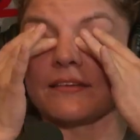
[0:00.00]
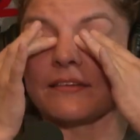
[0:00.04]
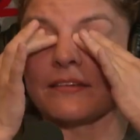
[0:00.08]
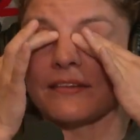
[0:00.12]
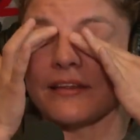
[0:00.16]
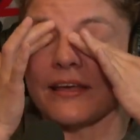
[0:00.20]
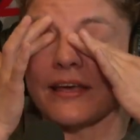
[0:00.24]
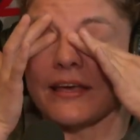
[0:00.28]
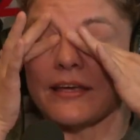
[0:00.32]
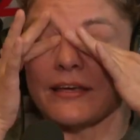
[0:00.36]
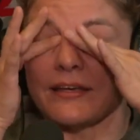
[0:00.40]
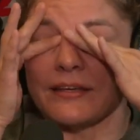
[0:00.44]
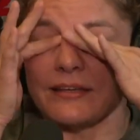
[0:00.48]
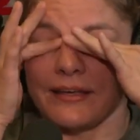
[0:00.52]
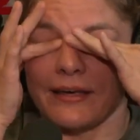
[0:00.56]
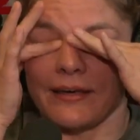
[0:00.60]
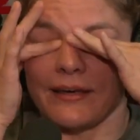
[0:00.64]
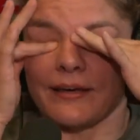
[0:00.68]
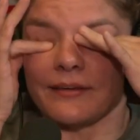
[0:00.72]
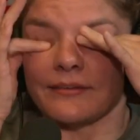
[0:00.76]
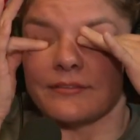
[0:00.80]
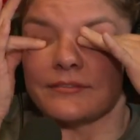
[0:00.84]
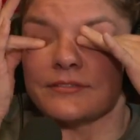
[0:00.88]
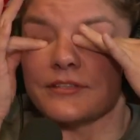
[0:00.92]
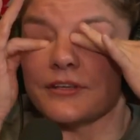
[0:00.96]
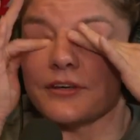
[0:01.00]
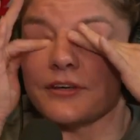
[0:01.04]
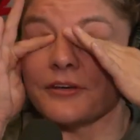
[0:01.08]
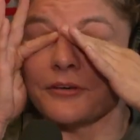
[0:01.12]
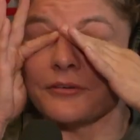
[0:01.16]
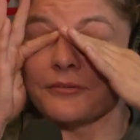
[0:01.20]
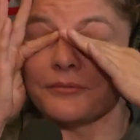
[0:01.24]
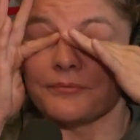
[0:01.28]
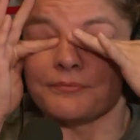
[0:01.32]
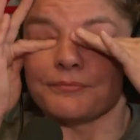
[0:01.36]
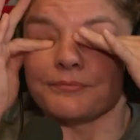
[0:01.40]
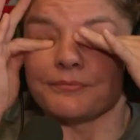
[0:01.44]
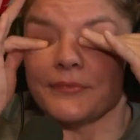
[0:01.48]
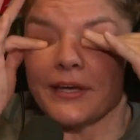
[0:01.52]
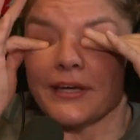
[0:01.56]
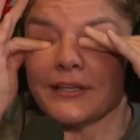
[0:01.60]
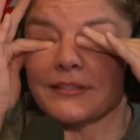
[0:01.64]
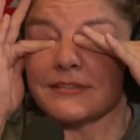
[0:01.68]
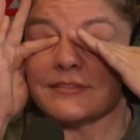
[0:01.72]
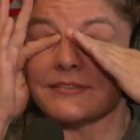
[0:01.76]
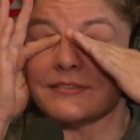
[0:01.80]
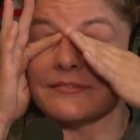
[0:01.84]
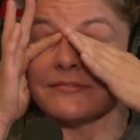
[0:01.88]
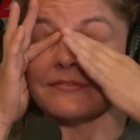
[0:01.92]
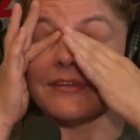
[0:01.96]
like, so
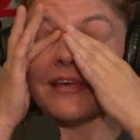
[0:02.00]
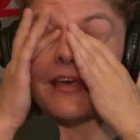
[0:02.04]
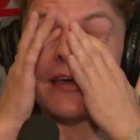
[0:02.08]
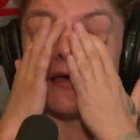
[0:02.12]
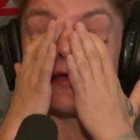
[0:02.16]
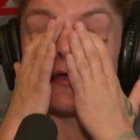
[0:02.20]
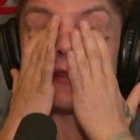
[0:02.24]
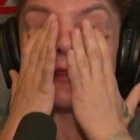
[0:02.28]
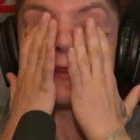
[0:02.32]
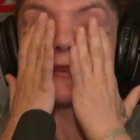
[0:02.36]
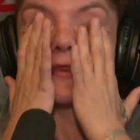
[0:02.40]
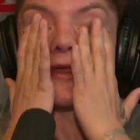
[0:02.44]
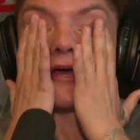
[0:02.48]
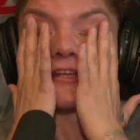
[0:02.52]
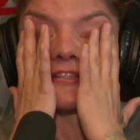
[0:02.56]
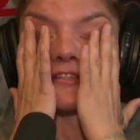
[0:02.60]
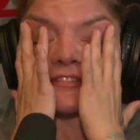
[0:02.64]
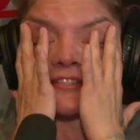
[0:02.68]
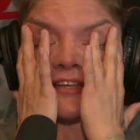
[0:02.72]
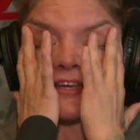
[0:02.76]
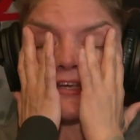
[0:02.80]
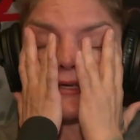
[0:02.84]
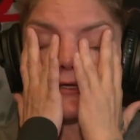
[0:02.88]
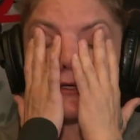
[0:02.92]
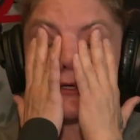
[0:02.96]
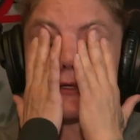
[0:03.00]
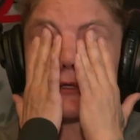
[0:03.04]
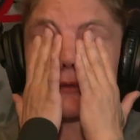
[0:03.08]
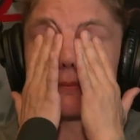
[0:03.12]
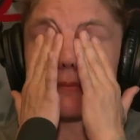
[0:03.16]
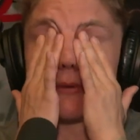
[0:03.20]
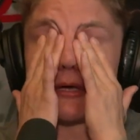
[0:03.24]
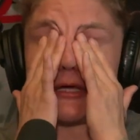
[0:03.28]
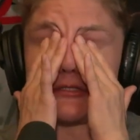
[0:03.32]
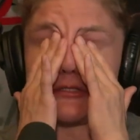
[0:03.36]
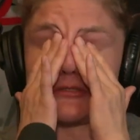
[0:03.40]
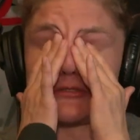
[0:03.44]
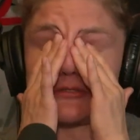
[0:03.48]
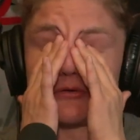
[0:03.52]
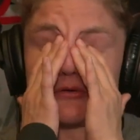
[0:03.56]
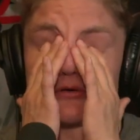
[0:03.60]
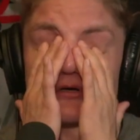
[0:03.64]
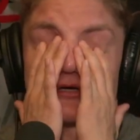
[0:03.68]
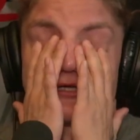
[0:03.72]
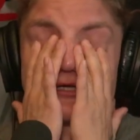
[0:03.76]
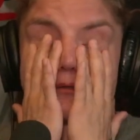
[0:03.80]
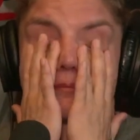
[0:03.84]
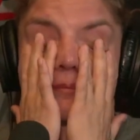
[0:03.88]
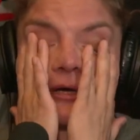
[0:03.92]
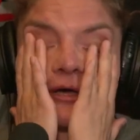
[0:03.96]
that's like my
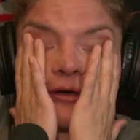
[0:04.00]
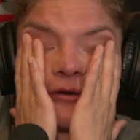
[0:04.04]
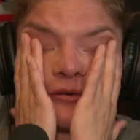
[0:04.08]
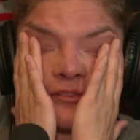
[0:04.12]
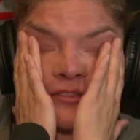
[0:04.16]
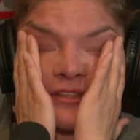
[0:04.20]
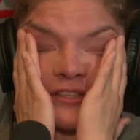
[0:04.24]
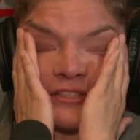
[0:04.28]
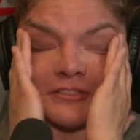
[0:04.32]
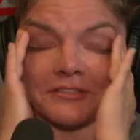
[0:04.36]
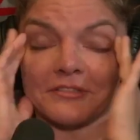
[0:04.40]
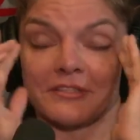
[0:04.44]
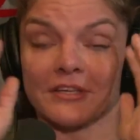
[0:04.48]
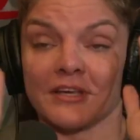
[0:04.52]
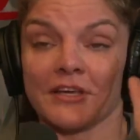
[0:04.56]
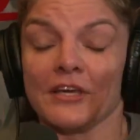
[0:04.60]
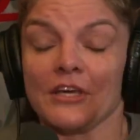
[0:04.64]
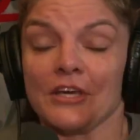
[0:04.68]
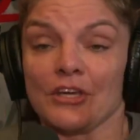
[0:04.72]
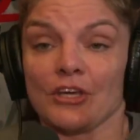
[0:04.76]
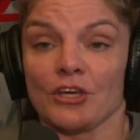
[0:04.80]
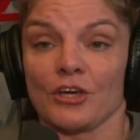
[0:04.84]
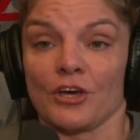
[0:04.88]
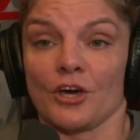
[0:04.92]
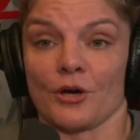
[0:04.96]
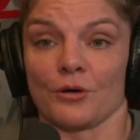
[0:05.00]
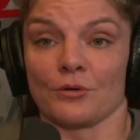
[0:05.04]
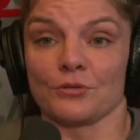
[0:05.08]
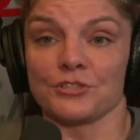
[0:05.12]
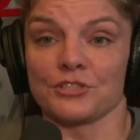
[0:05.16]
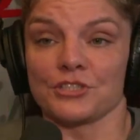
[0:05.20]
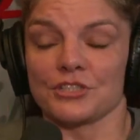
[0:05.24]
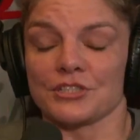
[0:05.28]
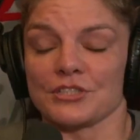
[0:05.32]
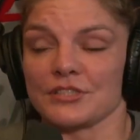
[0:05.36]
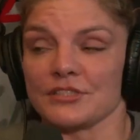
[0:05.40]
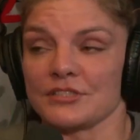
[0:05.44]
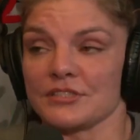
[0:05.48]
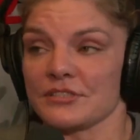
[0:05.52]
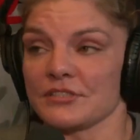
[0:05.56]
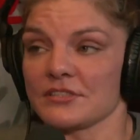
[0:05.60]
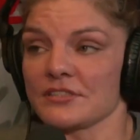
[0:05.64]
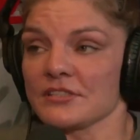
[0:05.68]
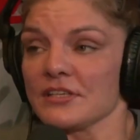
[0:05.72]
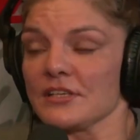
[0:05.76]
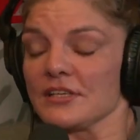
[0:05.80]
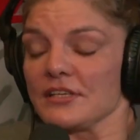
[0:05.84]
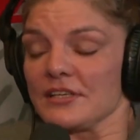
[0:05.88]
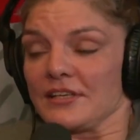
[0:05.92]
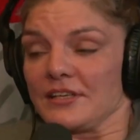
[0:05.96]
story about these coaches.
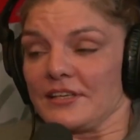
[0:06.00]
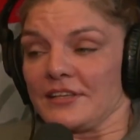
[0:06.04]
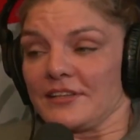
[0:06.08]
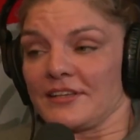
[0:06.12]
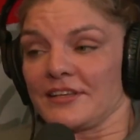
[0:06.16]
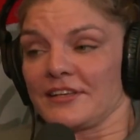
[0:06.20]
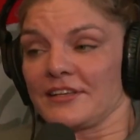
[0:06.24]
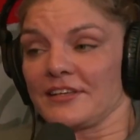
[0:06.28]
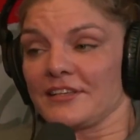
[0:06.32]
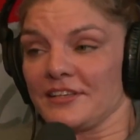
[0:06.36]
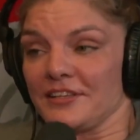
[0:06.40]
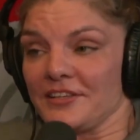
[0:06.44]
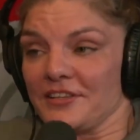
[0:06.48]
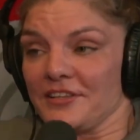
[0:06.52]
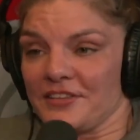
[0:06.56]
They